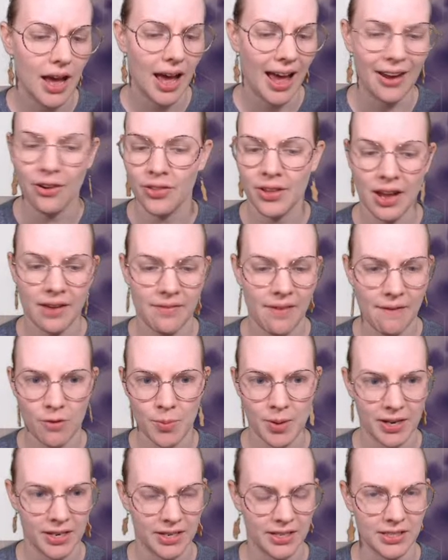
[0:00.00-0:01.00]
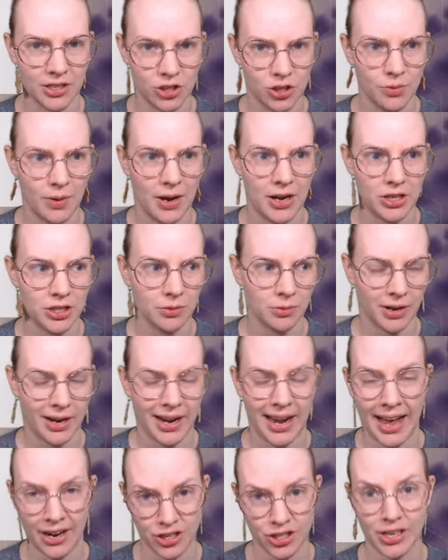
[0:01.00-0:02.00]
I don't think I've ever been in a situation where I
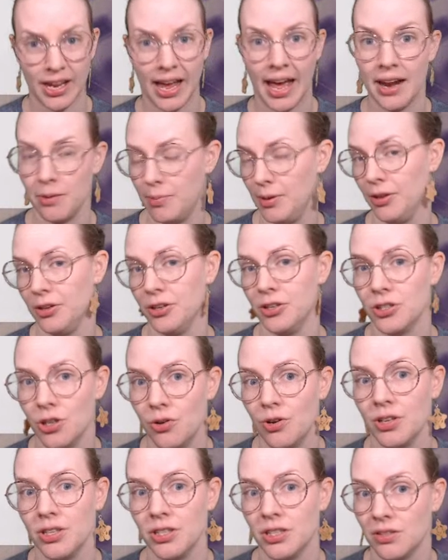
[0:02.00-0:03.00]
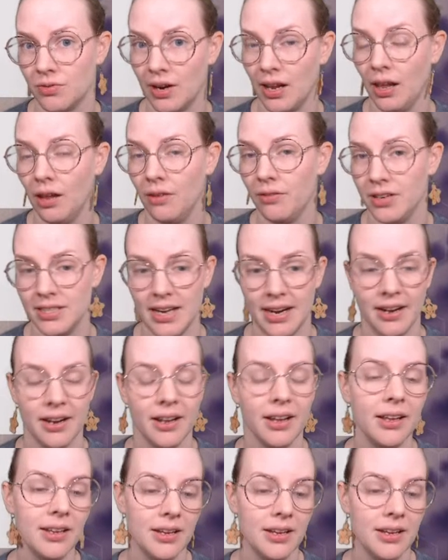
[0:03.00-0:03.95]
actually had 1 billion tokens of relevant data.